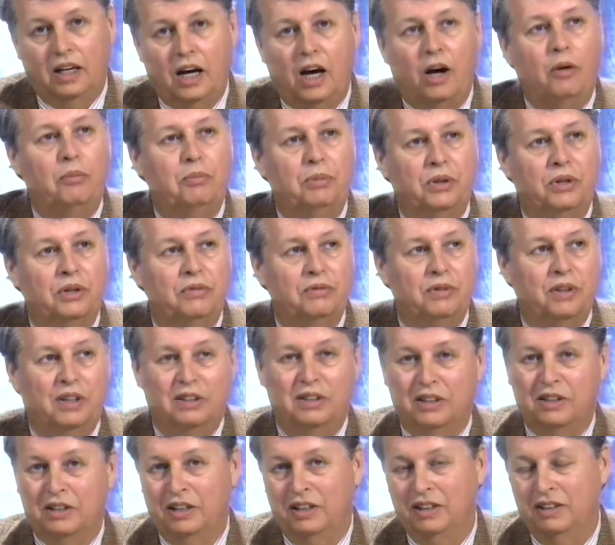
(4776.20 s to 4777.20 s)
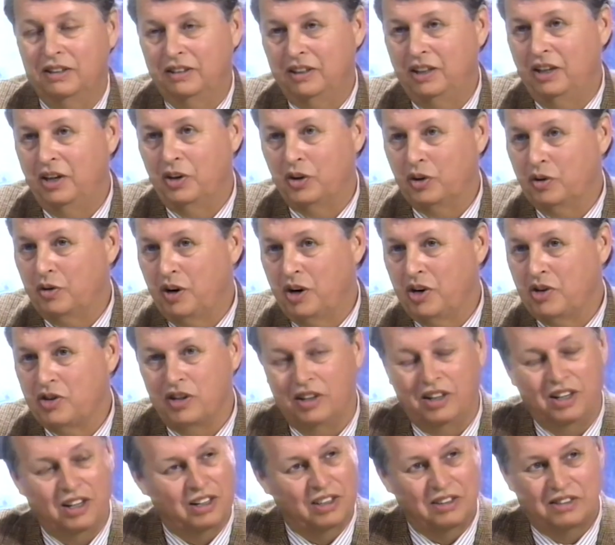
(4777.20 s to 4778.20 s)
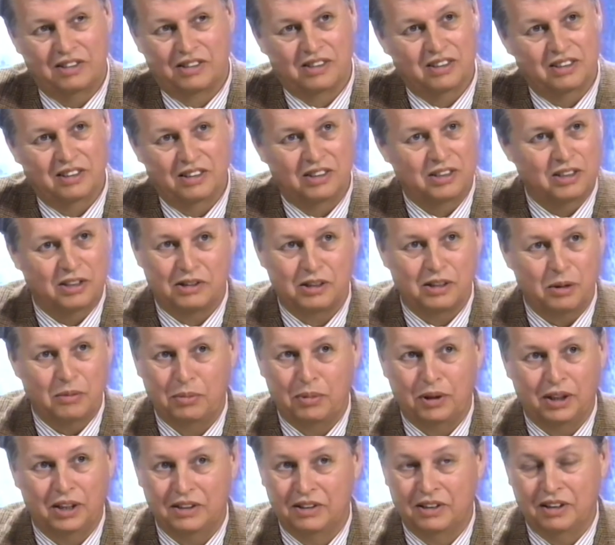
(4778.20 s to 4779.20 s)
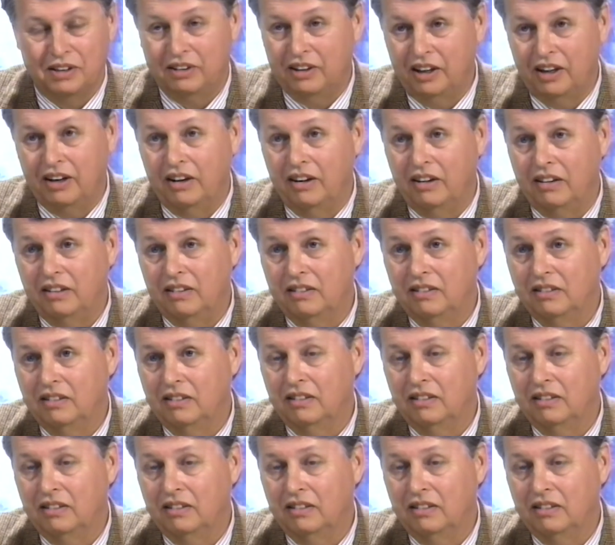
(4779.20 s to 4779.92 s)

how perfect the integration is. It just simply isn't there.